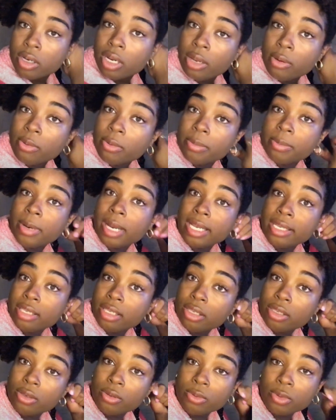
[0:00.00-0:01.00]
They were
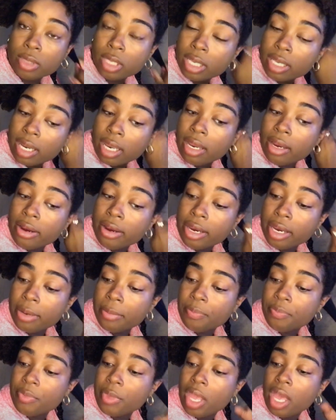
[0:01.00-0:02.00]
prostitutes in that area.
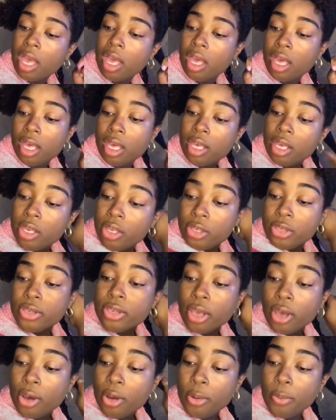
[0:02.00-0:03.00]

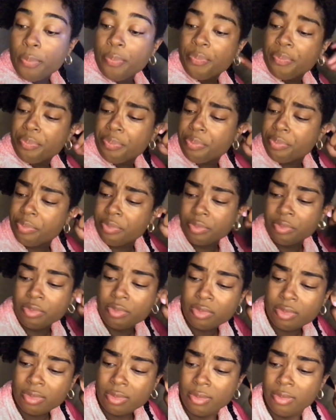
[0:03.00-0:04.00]
So
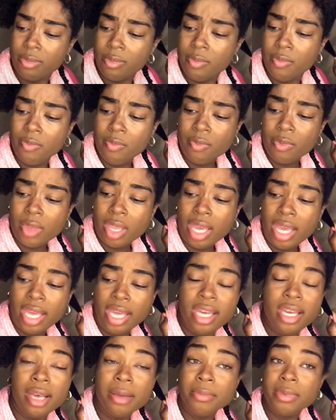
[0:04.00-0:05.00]

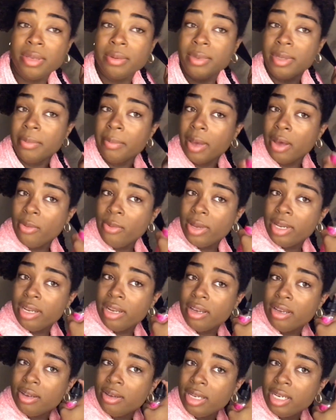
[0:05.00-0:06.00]
he comes up to my
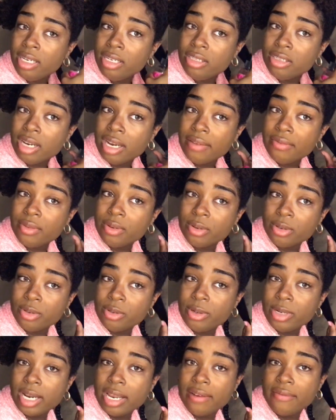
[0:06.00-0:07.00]
window in the
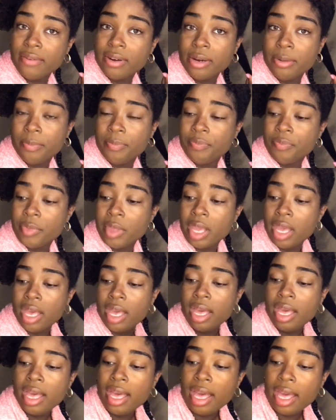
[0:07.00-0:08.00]
drive-thru, whatever,
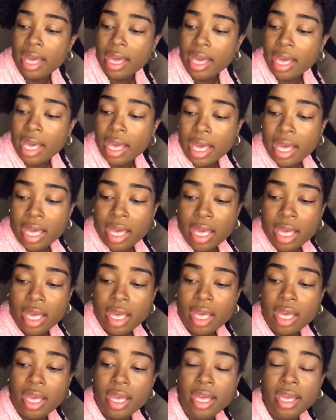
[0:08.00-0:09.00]
and
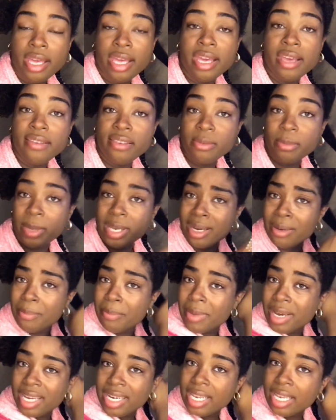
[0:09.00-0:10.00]
he gives me the
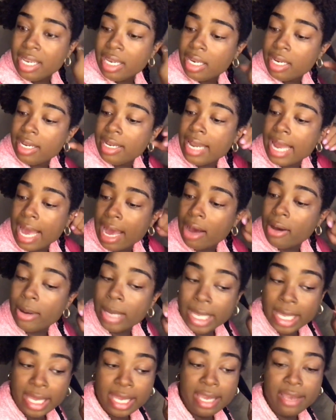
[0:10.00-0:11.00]
money. Now,
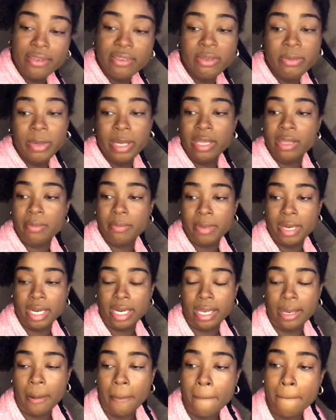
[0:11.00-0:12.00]
he gives me the
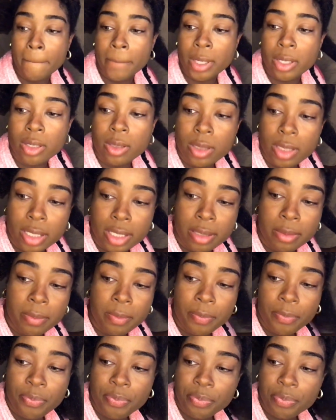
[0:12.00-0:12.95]
money balled up.